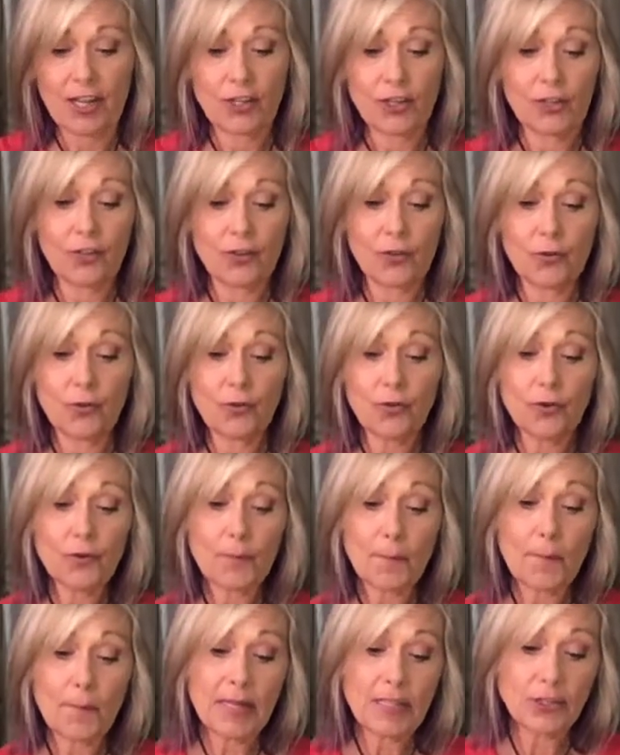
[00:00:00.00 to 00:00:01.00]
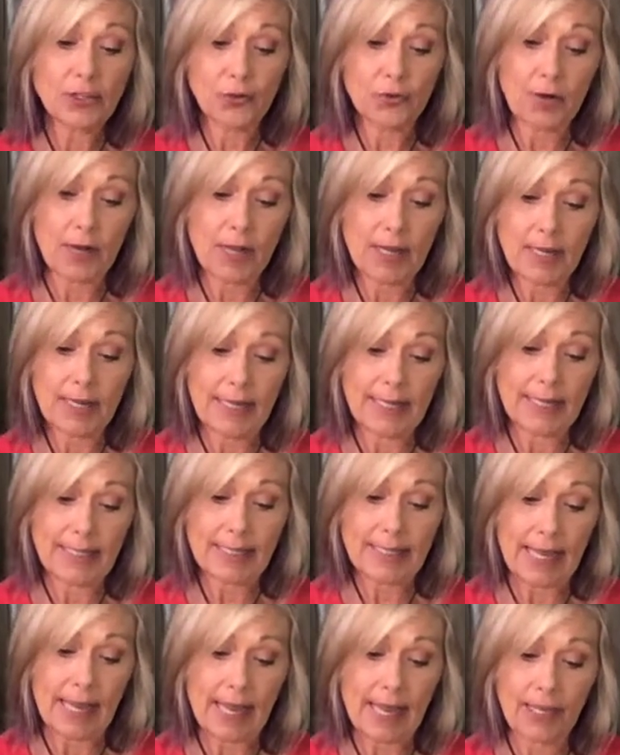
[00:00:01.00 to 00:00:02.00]
Your mantra
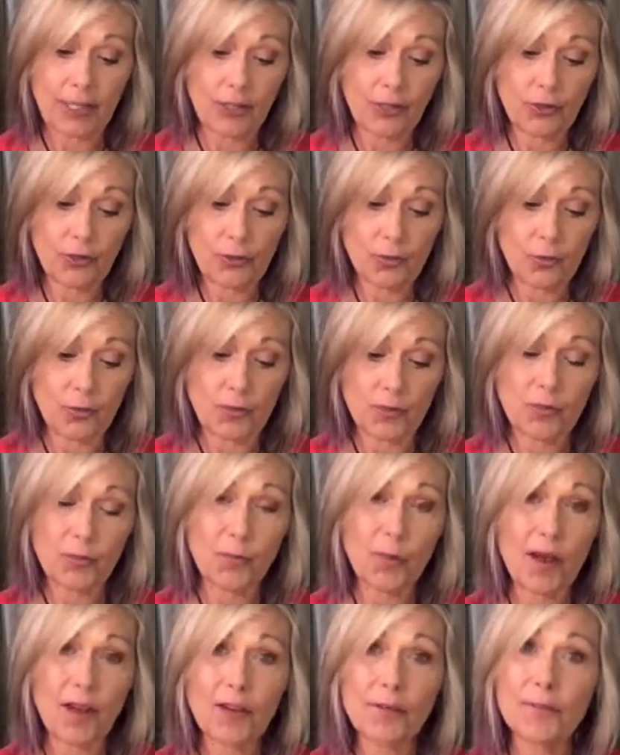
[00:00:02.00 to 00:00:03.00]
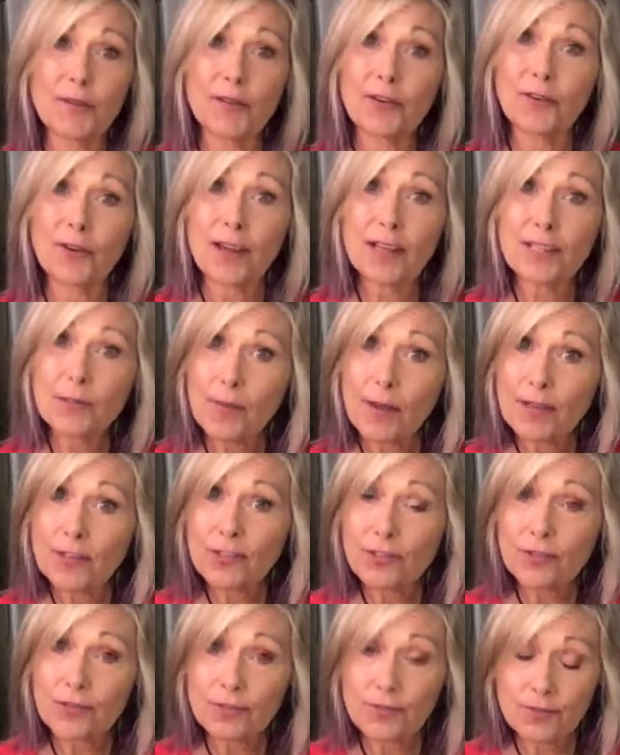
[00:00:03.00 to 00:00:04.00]
is I use. Welcome in, cross
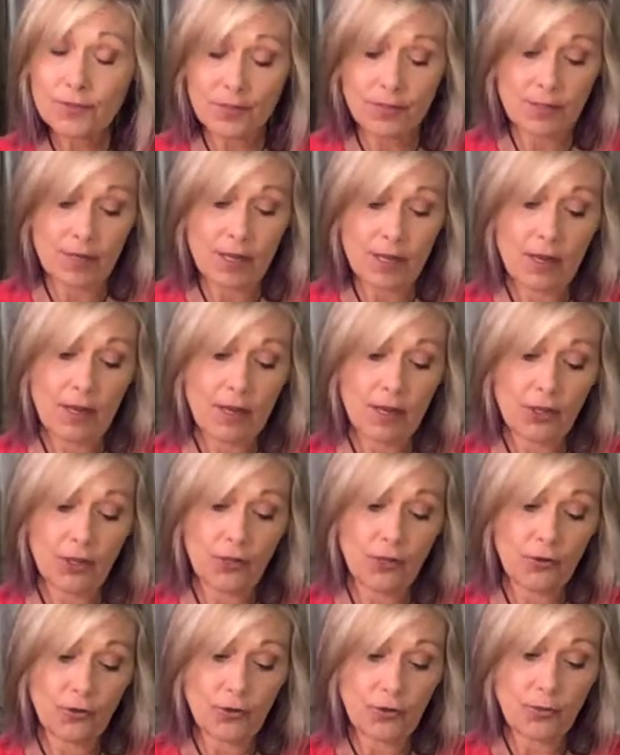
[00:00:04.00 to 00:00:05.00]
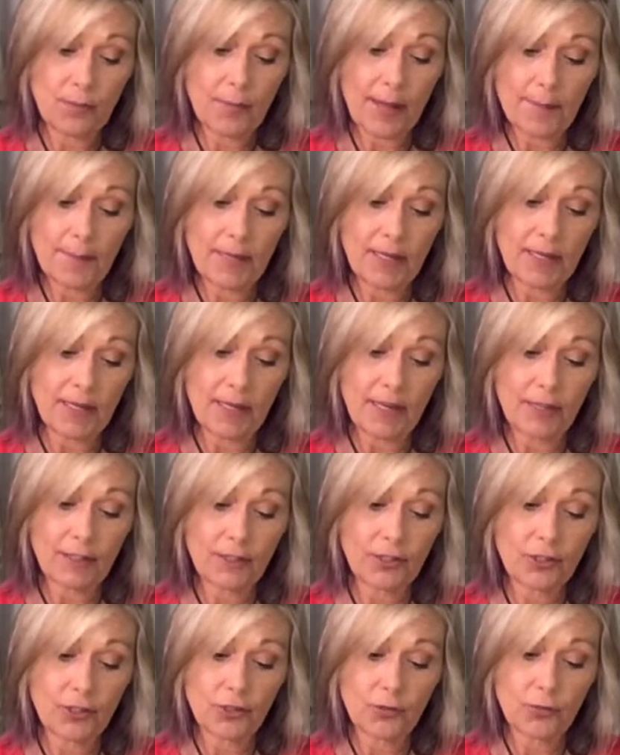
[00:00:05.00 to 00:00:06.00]
watchers. You may be
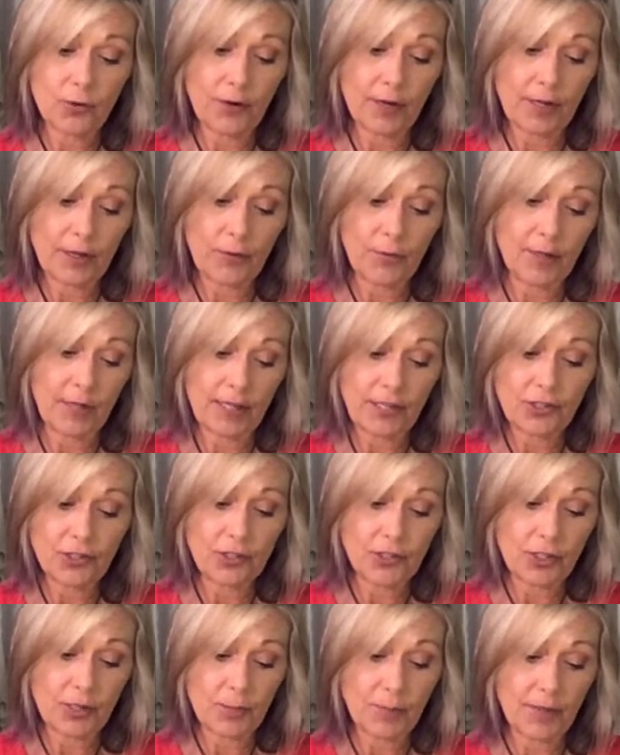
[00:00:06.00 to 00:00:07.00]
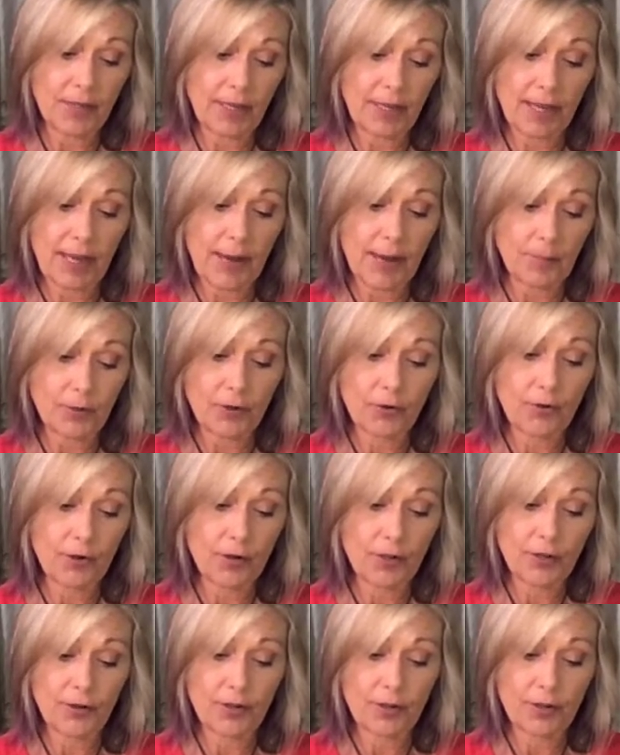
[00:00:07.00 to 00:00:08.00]
connected to or in a relationship with a
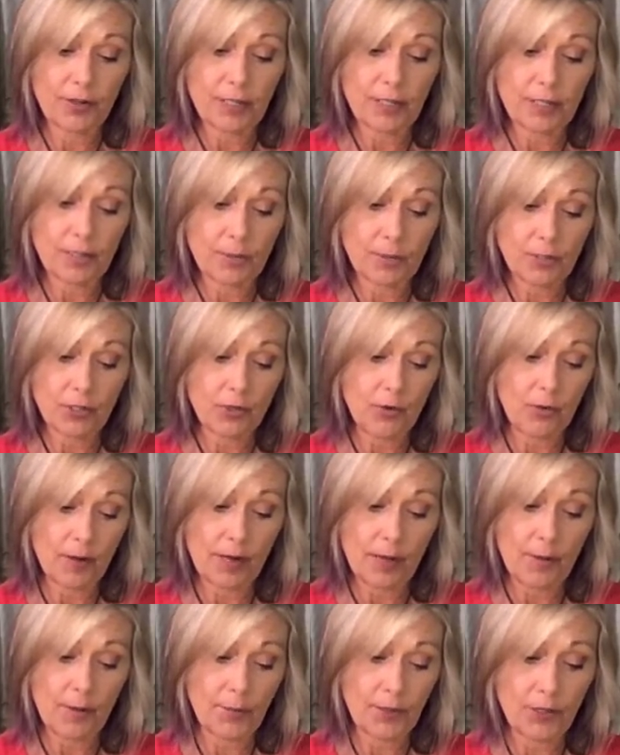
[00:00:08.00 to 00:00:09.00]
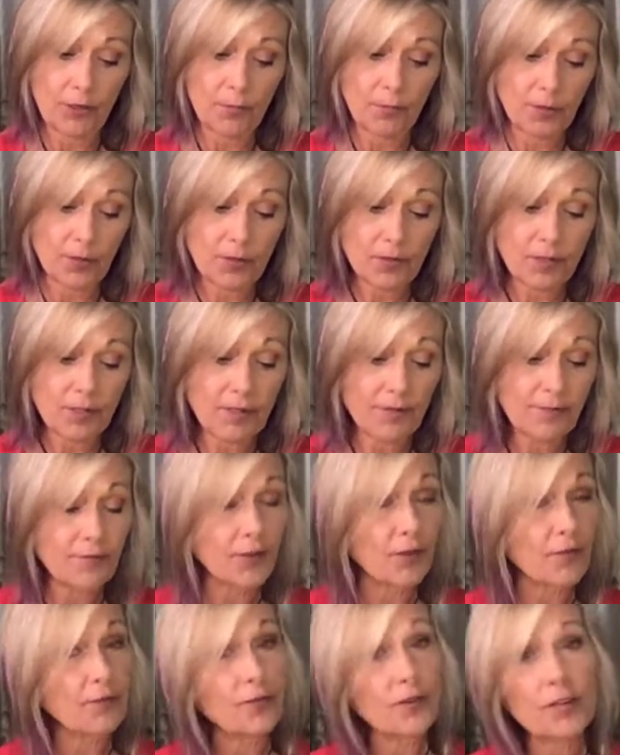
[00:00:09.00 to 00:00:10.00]
Capricorn. You're here to see what's going on with your person.
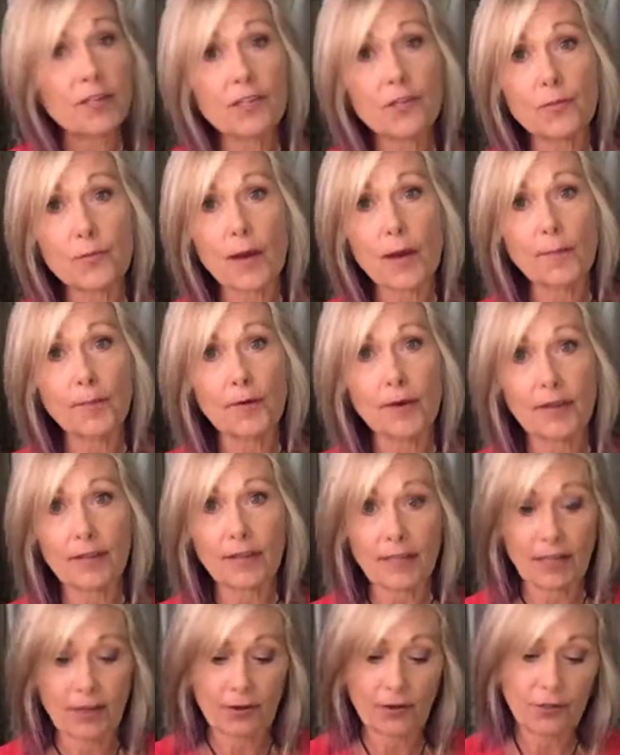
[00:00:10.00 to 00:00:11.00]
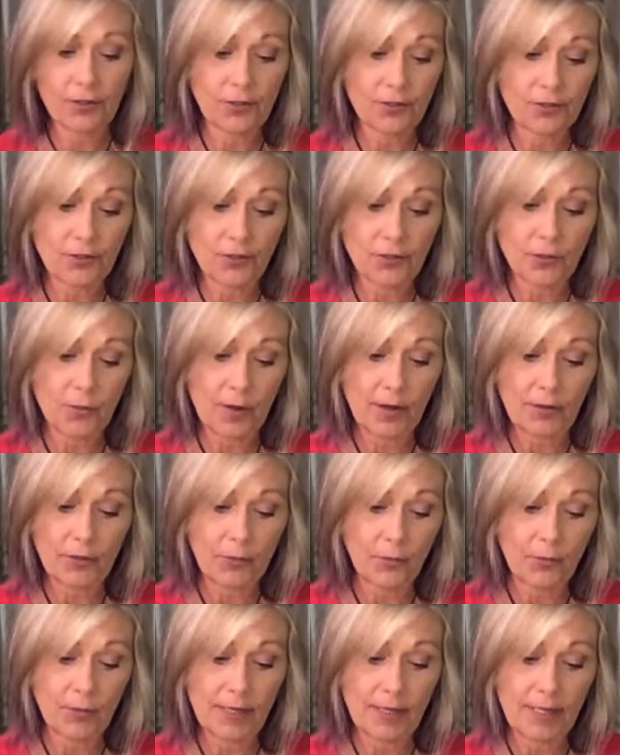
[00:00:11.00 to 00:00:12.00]
Feel free to swap around the characters throughout
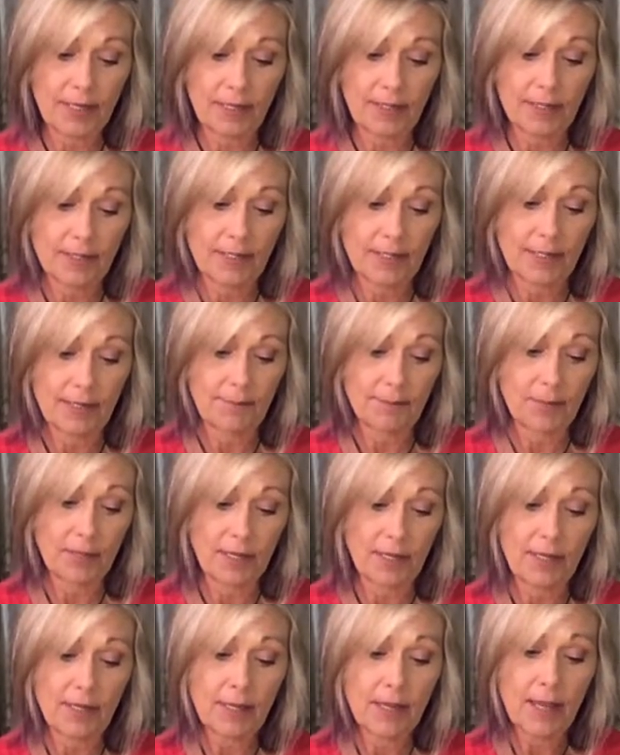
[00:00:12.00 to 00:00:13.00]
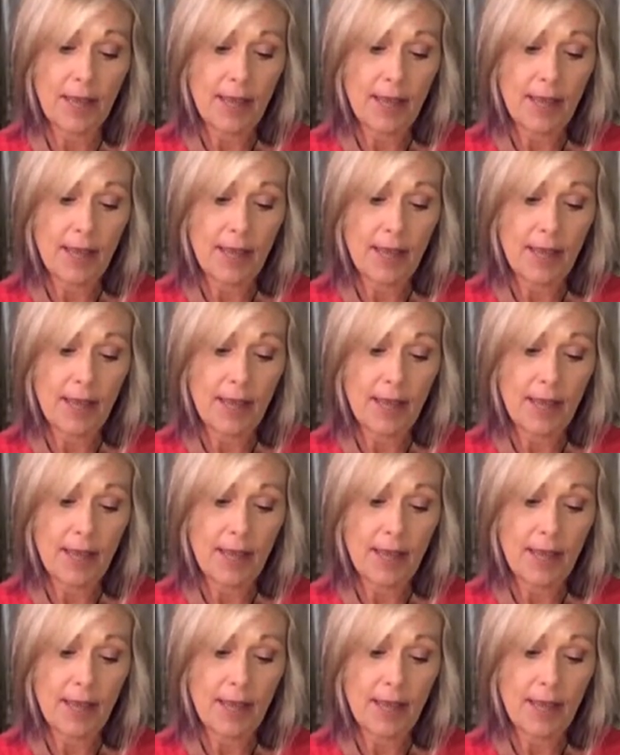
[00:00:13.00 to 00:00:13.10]
the reading as need be.